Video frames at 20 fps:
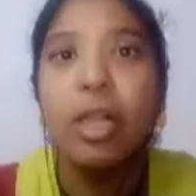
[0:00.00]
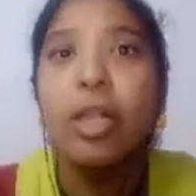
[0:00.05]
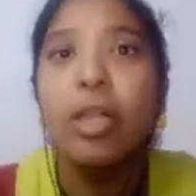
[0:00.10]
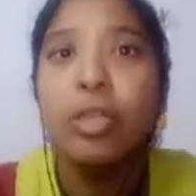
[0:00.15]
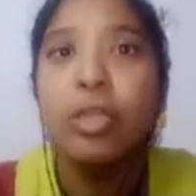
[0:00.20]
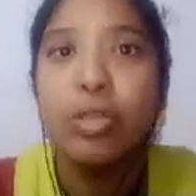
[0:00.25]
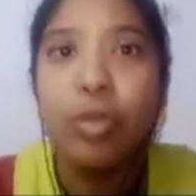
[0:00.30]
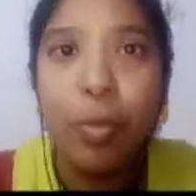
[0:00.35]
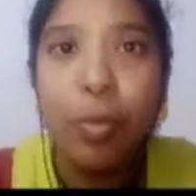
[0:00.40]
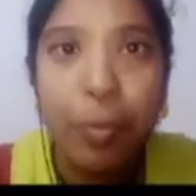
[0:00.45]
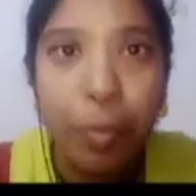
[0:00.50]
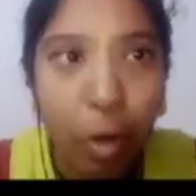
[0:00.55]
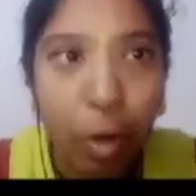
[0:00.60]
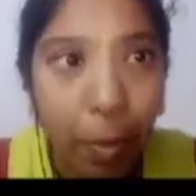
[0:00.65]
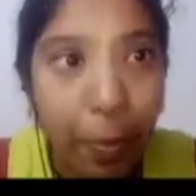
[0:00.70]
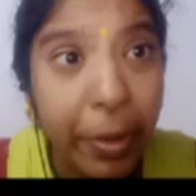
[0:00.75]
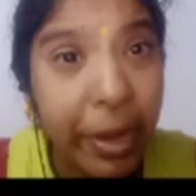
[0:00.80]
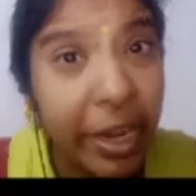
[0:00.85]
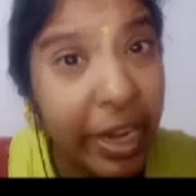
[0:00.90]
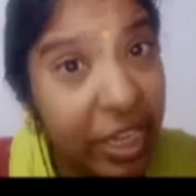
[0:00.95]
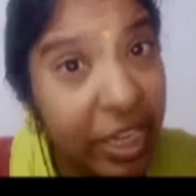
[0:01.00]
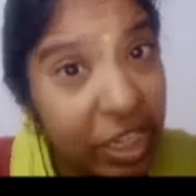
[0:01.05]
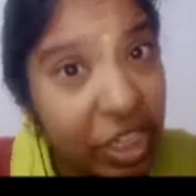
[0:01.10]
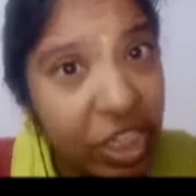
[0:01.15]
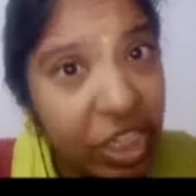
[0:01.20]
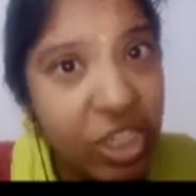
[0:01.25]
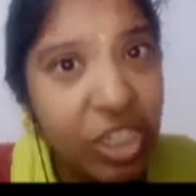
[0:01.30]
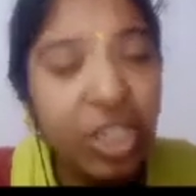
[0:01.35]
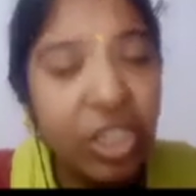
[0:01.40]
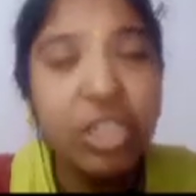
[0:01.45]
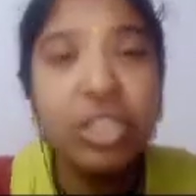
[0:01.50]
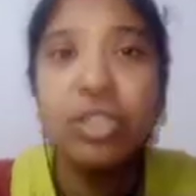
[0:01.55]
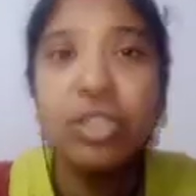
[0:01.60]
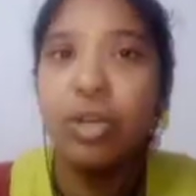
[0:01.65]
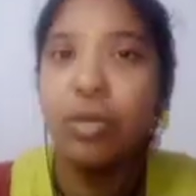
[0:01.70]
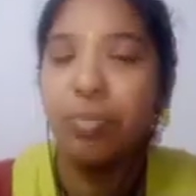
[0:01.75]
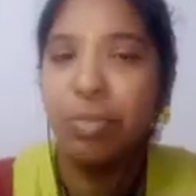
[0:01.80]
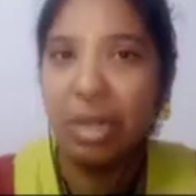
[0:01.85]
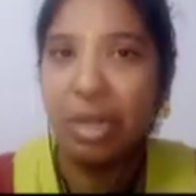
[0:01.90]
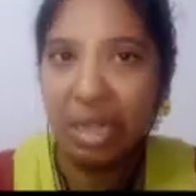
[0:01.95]
So proper injection
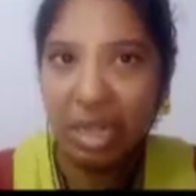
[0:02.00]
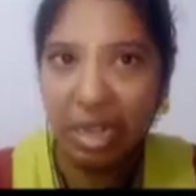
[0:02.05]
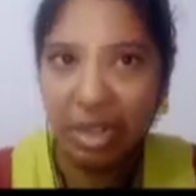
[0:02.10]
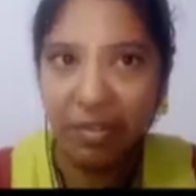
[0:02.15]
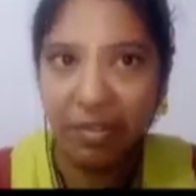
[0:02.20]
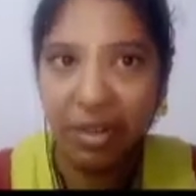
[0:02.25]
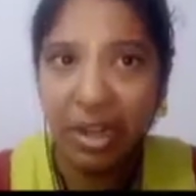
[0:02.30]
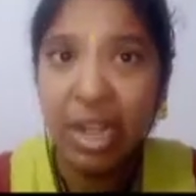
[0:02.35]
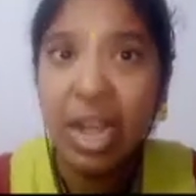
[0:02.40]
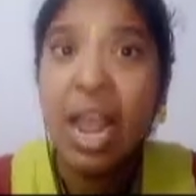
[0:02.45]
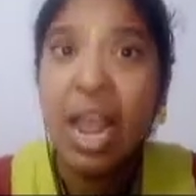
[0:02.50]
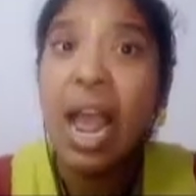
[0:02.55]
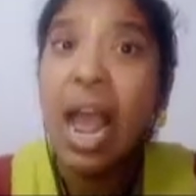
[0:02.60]
should be given.